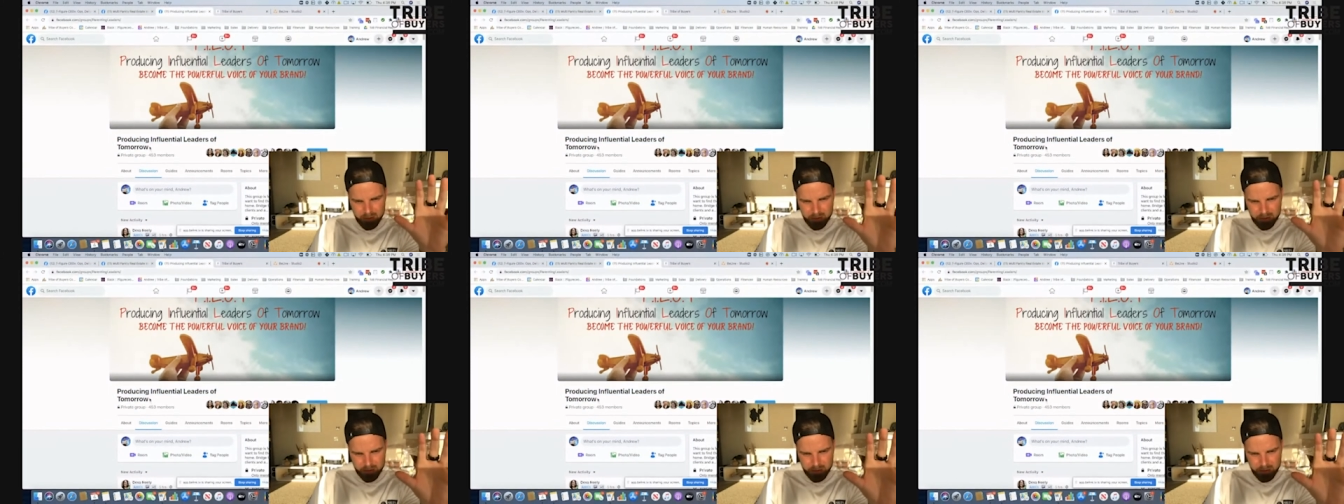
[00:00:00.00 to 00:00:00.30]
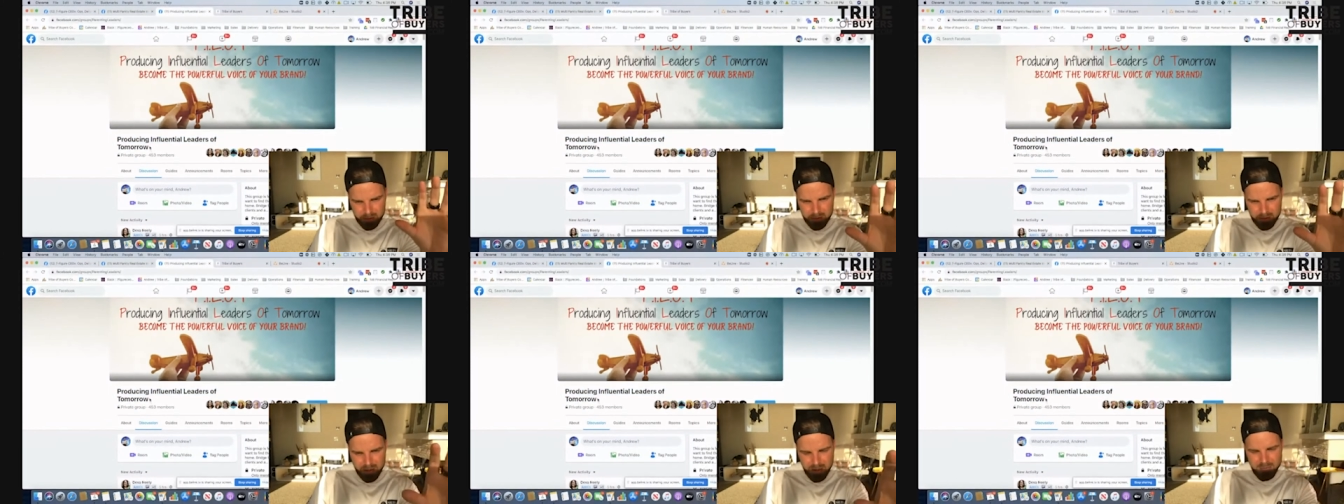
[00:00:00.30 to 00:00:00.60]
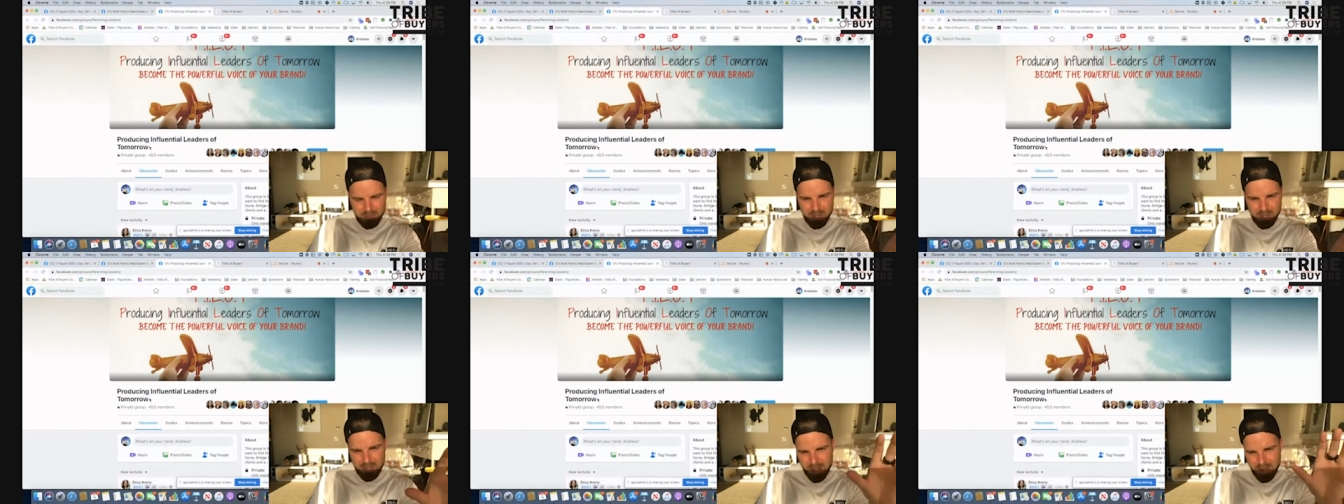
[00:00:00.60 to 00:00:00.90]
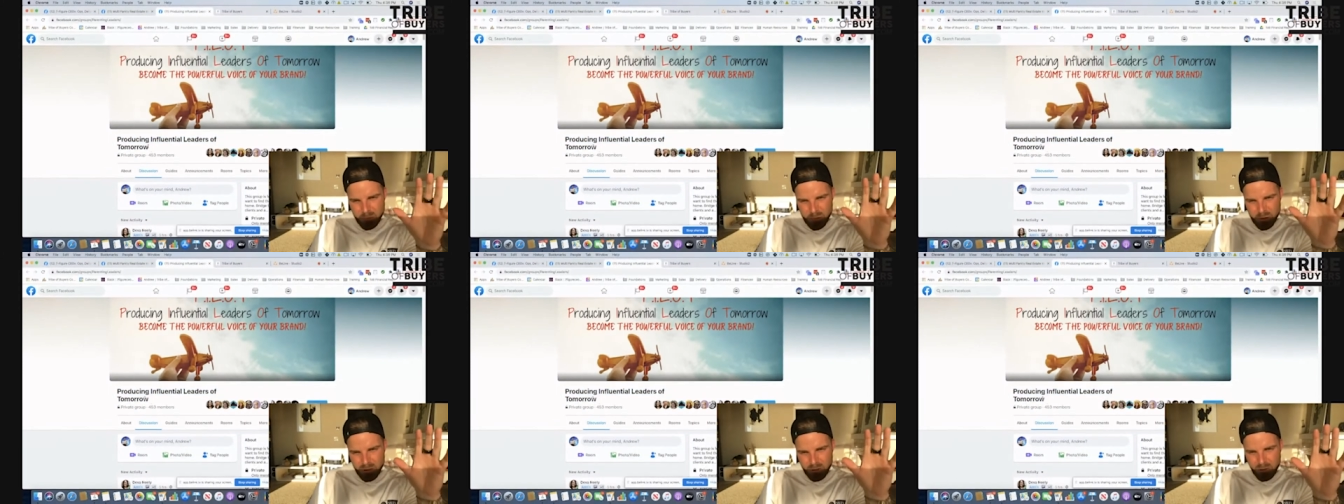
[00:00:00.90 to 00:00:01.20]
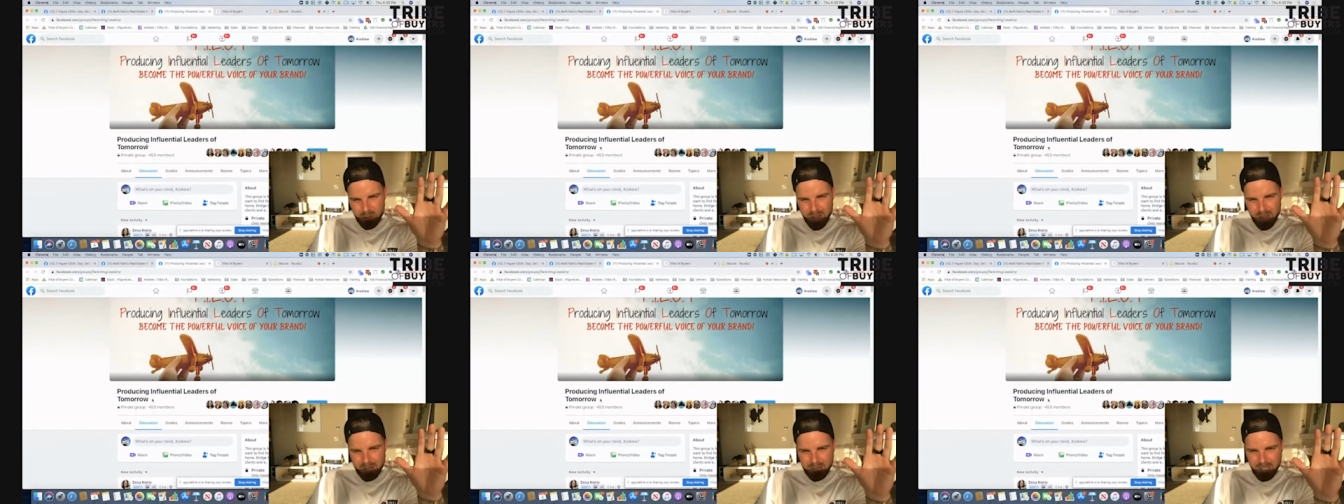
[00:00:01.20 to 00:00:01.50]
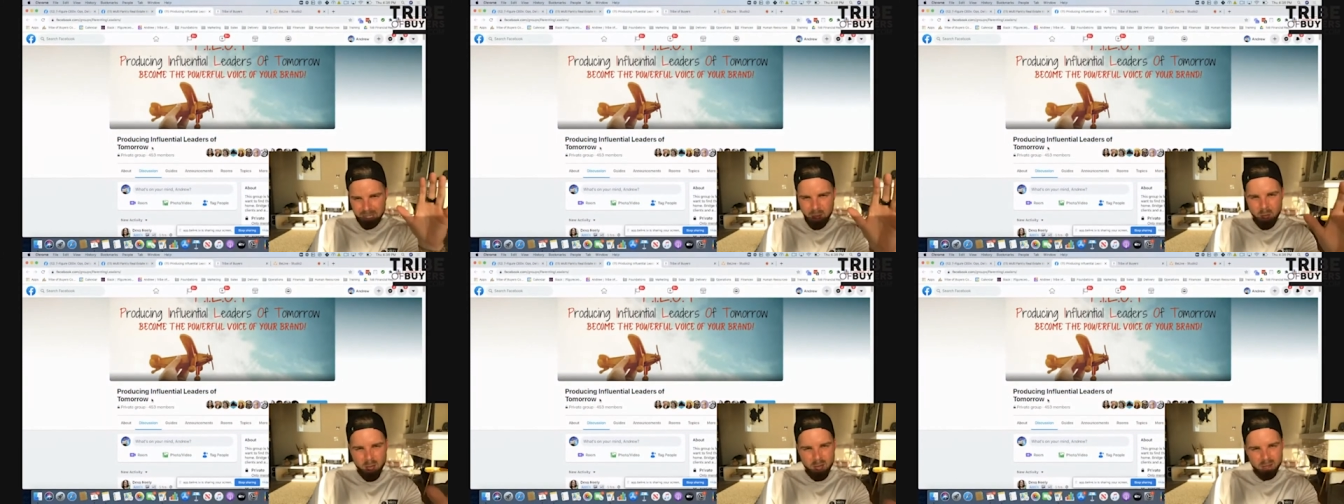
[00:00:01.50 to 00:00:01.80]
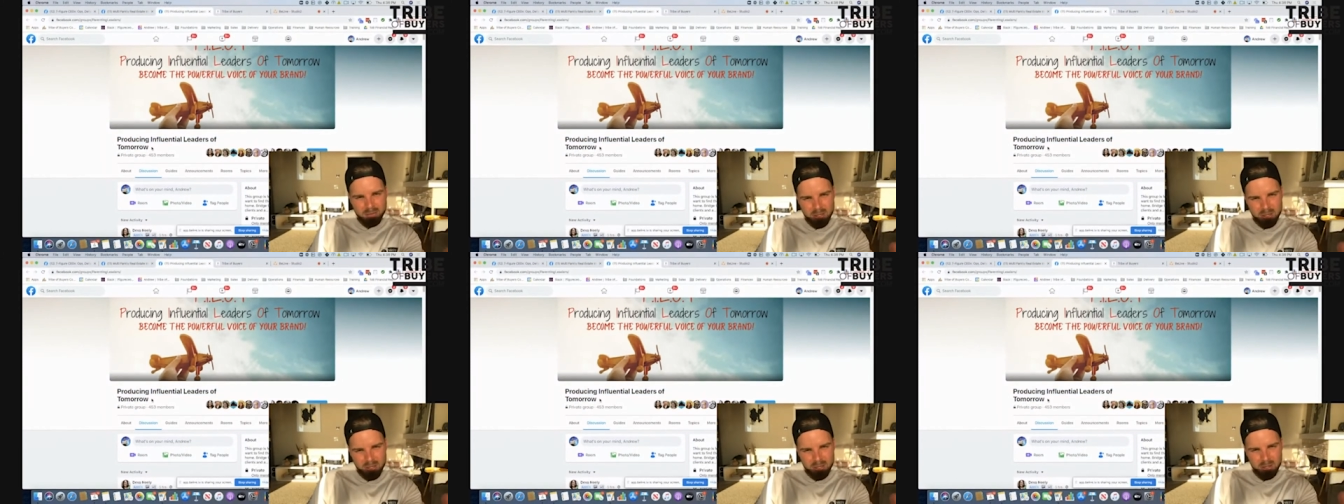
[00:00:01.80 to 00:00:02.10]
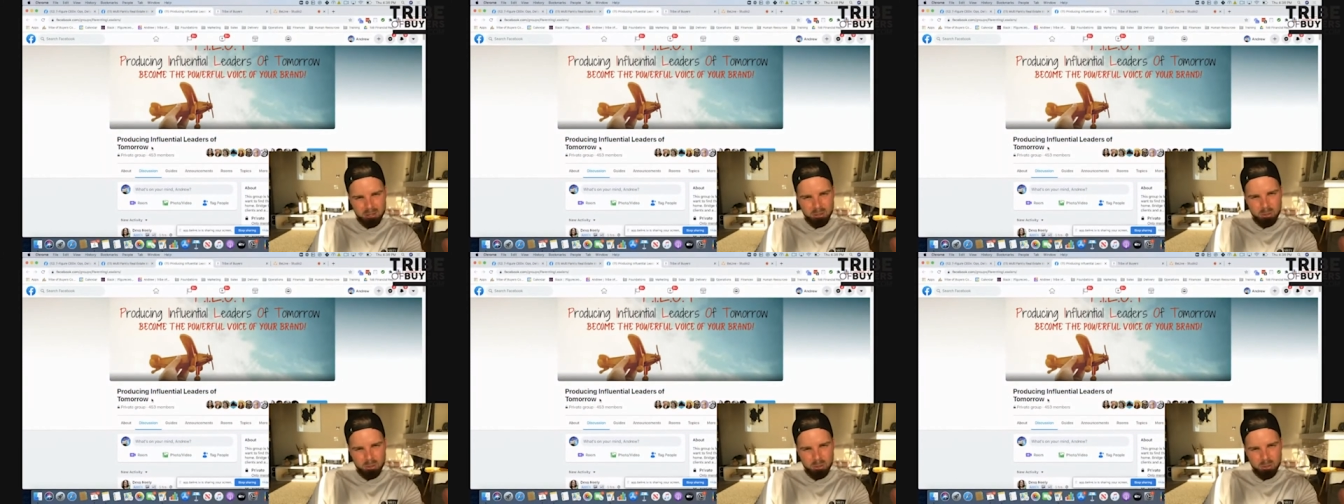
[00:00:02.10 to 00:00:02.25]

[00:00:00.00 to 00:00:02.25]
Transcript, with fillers: Deva, I'm sure you have an offer.